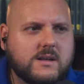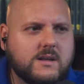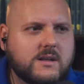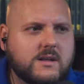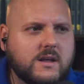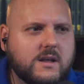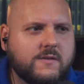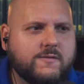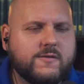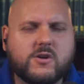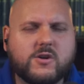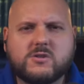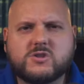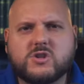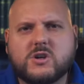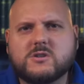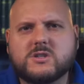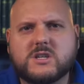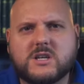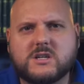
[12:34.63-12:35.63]
If your
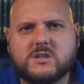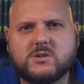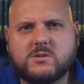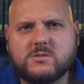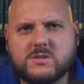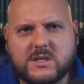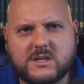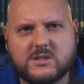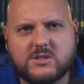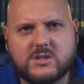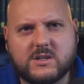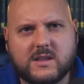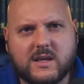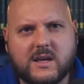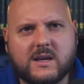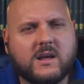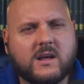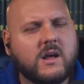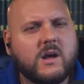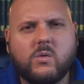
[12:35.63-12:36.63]
church can do such a
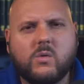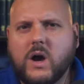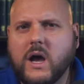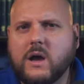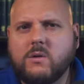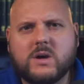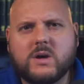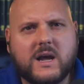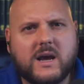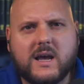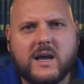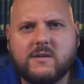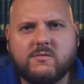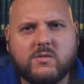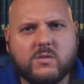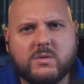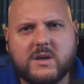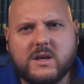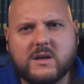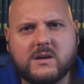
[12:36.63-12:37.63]
thing, why would I ever
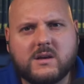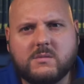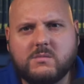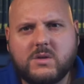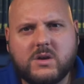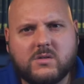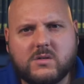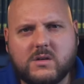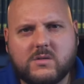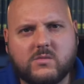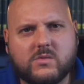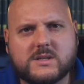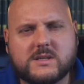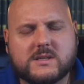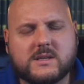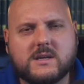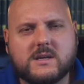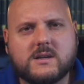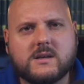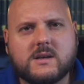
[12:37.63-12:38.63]
be in communion with
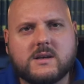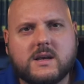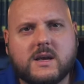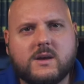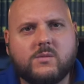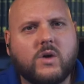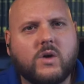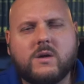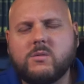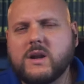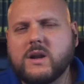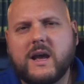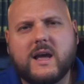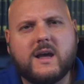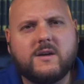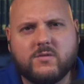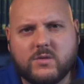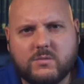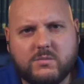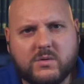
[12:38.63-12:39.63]
it? And why would I
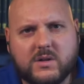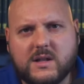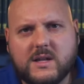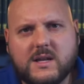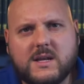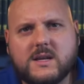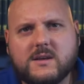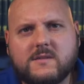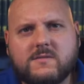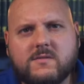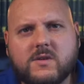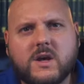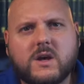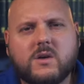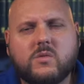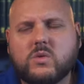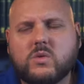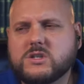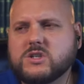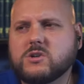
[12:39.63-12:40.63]
ever believe
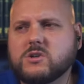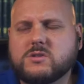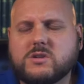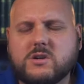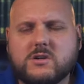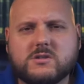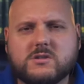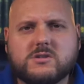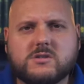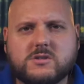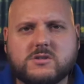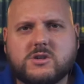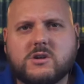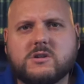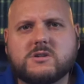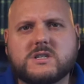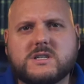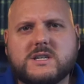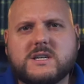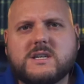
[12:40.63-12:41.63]
what your church,
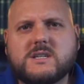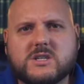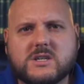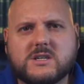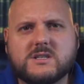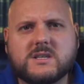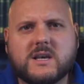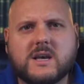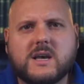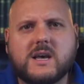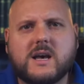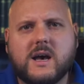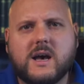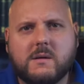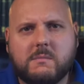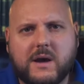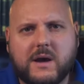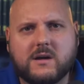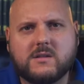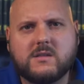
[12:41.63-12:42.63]
church teaches
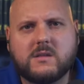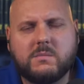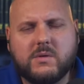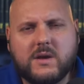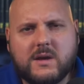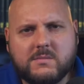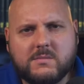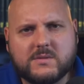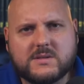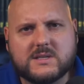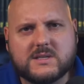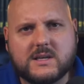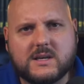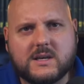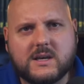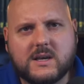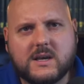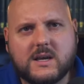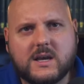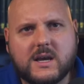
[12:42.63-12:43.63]
about the papacy
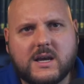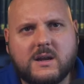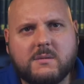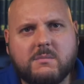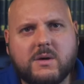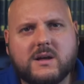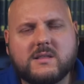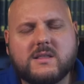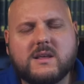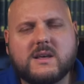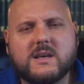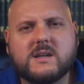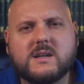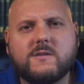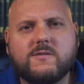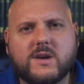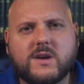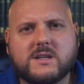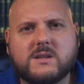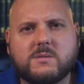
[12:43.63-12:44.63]
and about the
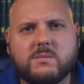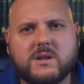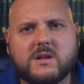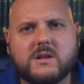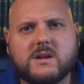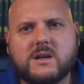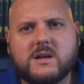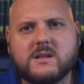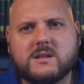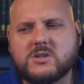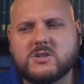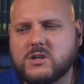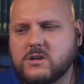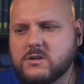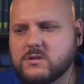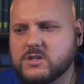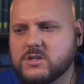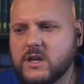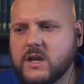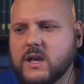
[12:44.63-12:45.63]
indefectibility of the
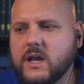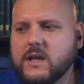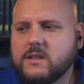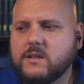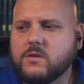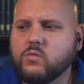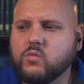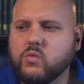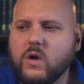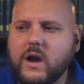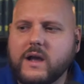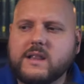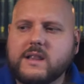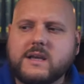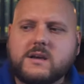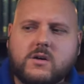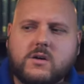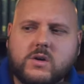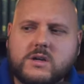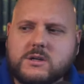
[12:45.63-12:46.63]
church? And they're rightly
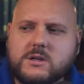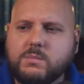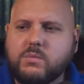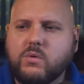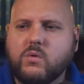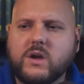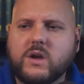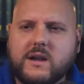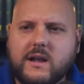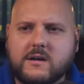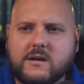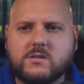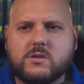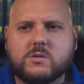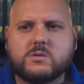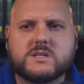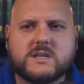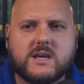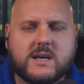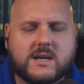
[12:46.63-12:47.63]
going to point out
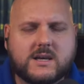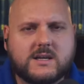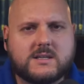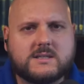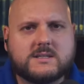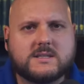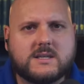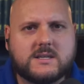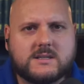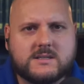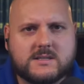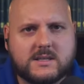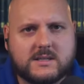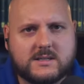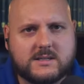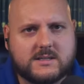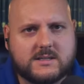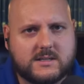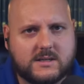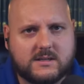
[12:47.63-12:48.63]
those
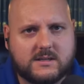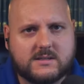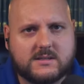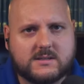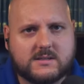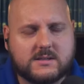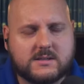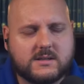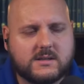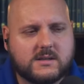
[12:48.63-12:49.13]
inconsistencies.